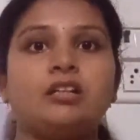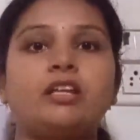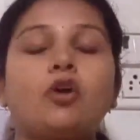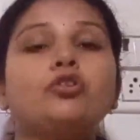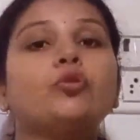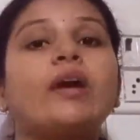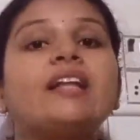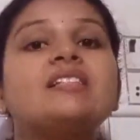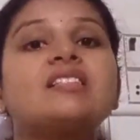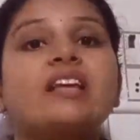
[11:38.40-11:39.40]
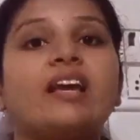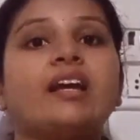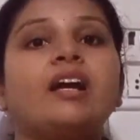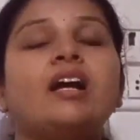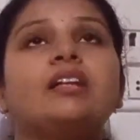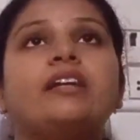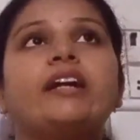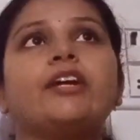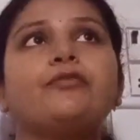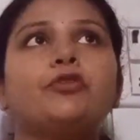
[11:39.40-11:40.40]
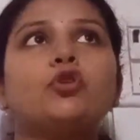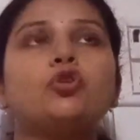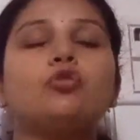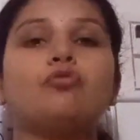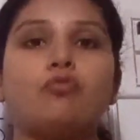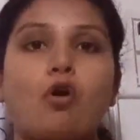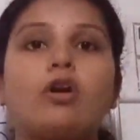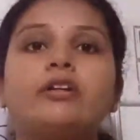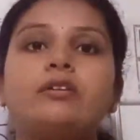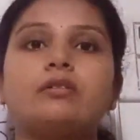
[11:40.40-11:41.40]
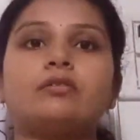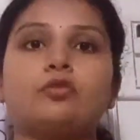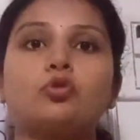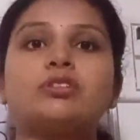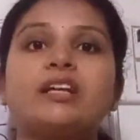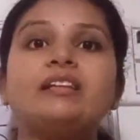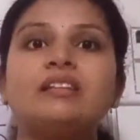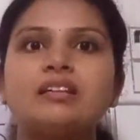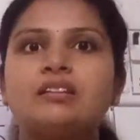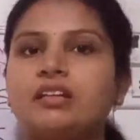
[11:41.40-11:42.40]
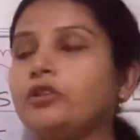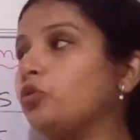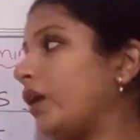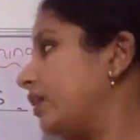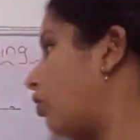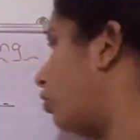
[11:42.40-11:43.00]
Now you can say that if you want to say nothing, you can